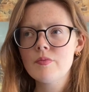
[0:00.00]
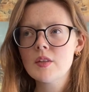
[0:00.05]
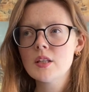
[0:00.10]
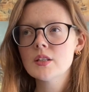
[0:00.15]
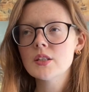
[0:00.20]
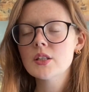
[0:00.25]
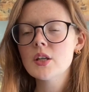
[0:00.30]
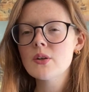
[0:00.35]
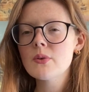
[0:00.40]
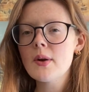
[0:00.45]

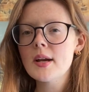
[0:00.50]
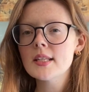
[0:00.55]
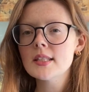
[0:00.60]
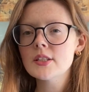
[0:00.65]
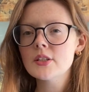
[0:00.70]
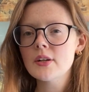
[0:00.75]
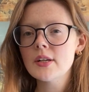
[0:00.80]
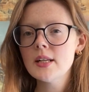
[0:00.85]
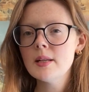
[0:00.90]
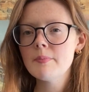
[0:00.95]
So I
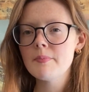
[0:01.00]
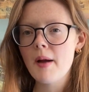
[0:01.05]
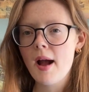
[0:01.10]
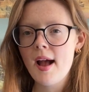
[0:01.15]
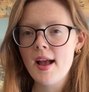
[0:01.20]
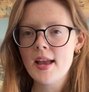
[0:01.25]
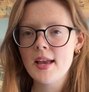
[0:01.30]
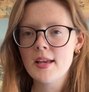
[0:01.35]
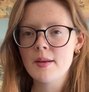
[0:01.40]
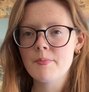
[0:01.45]
started
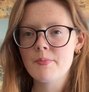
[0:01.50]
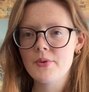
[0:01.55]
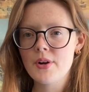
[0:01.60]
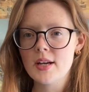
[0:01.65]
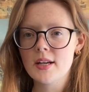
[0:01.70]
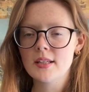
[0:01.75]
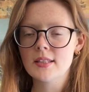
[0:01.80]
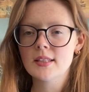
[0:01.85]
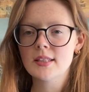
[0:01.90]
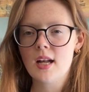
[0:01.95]
buying
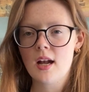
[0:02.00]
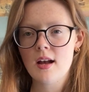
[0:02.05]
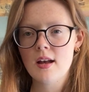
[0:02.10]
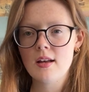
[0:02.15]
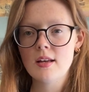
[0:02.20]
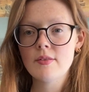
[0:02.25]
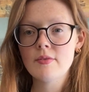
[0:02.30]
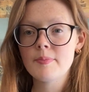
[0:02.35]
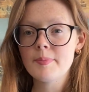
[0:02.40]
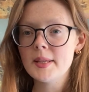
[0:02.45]
bricks
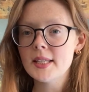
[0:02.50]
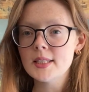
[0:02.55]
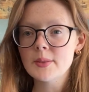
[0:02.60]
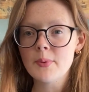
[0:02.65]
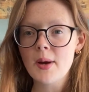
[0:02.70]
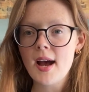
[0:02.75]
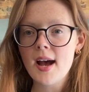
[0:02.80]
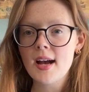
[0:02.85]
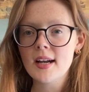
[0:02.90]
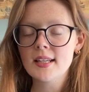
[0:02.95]
of
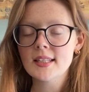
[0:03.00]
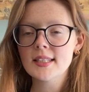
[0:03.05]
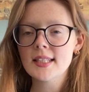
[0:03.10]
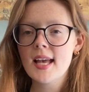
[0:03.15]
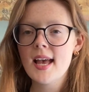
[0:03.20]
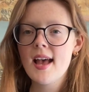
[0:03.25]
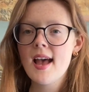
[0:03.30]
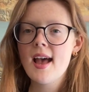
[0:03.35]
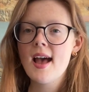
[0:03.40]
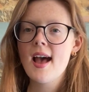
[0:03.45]
beeswax
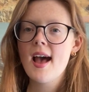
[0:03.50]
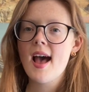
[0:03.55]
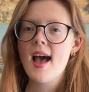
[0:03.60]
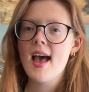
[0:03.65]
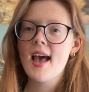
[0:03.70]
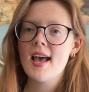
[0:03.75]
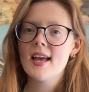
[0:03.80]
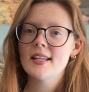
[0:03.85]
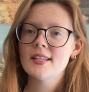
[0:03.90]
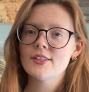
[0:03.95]

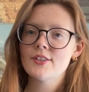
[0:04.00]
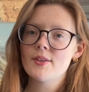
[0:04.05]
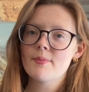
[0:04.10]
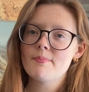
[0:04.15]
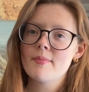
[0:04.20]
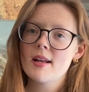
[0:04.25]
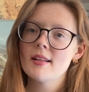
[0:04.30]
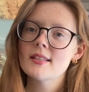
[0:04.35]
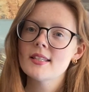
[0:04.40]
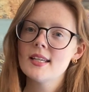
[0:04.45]
and
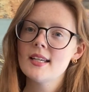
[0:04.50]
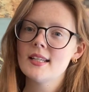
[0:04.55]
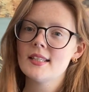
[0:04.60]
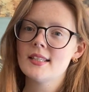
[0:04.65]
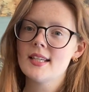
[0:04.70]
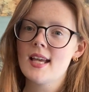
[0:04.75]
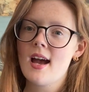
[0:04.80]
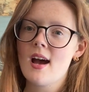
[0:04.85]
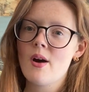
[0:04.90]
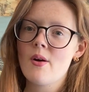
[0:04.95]
melting it
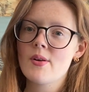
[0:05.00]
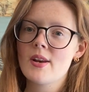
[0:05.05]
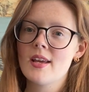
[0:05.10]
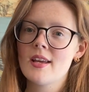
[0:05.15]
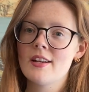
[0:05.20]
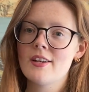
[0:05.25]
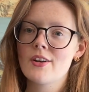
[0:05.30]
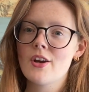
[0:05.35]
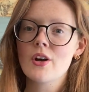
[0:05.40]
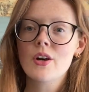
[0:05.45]
down
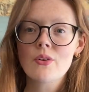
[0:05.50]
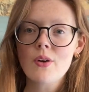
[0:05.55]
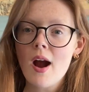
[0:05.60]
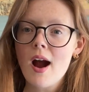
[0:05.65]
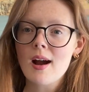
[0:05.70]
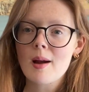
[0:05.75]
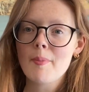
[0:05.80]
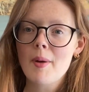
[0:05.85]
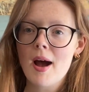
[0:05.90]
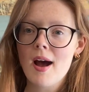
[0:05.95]
in a
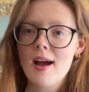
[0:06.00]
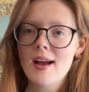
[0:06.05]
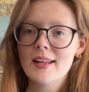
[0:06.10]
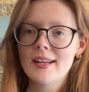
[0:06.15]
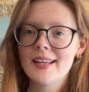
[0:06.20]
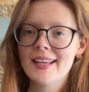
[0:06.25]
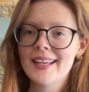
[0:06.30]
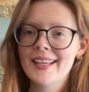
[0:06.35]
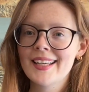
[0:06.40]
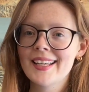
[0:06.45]
crock pot,
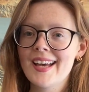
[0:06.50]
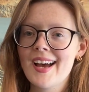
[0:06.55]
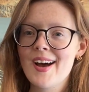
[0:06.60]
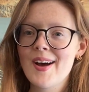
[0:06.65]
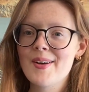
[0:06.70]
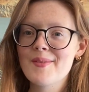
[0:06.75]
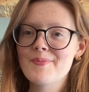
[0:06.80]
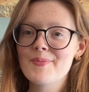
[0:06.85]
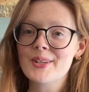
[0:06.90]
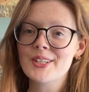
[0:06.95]

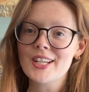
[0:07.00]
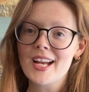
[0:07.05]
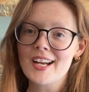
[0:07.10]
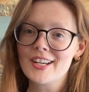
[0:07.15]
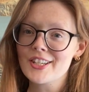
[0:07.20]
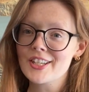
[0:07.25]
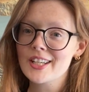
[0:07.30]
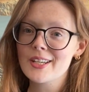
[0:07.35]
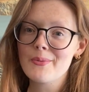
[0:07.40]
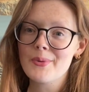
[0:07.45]
which
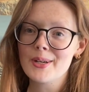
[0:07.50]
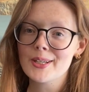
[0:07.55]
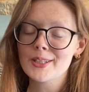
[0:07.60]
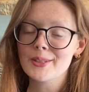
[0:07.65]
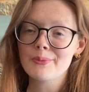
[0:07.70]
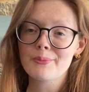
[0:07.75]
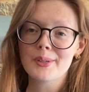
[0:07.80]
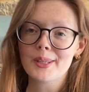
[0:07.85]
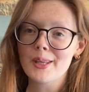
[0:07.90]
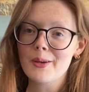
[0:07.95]
actually
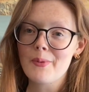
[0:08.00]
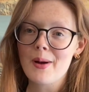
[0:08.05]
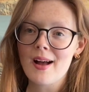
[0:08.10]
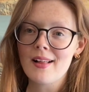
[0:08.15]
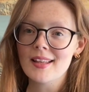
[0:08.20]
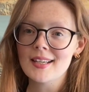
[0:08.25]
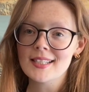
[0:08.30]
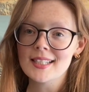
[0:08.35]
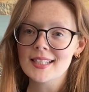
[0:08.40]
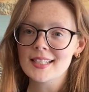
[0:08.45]
works really well.
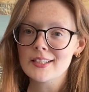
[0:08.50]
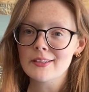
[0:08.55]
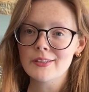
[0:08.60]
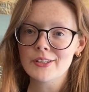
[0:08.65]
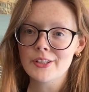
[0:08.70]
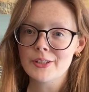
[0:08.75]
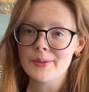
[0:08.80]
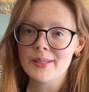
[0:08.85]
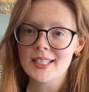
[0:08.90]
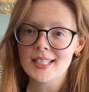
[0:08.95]
I still
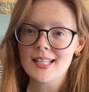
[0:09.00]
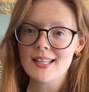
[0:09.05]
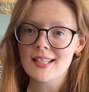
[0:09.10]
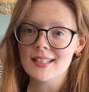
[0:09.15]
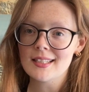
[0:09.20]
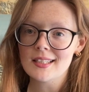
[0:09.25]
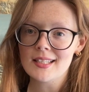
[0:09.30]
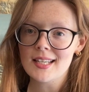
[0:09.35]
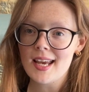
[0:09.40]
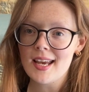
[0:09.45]
do it to
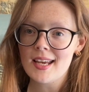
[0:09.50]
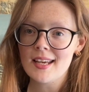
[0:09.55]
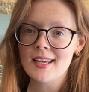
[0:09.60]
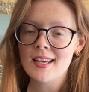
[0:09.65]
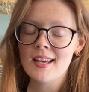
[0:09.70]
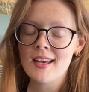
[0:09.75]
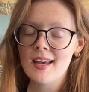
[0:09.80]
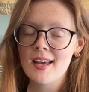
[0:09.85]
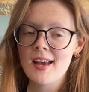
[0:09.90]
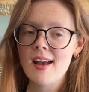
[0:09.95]
this day.